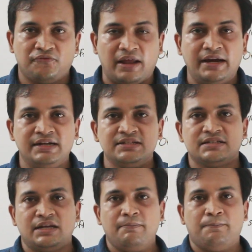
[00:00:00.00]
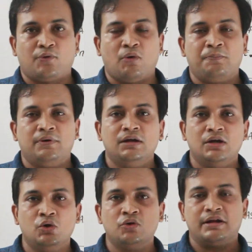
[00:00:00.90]
flight is in a
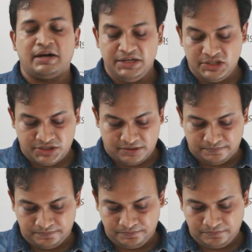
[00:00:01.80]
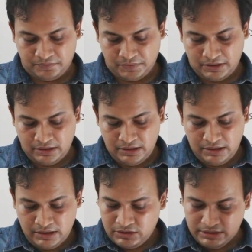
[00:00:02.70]
proper good condition.
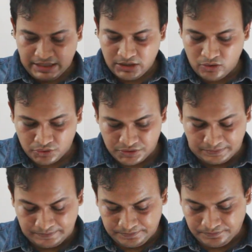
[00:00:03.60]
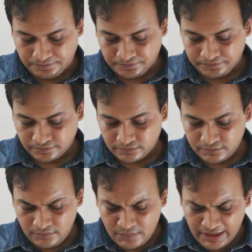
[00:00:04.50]
So that goes.
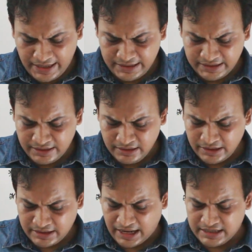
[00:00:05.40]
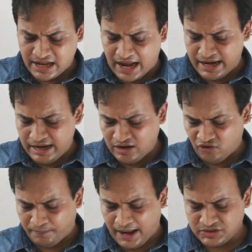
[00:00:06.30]
And then it has handling
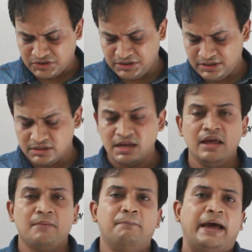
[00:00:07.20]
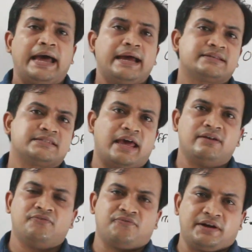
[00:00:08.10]
of passengers, bags,
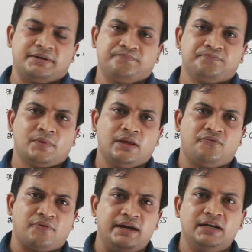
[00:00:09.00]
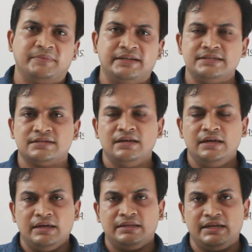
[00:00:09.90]
and freight. Freight means
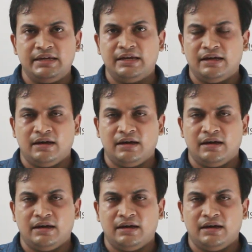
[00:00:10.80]
the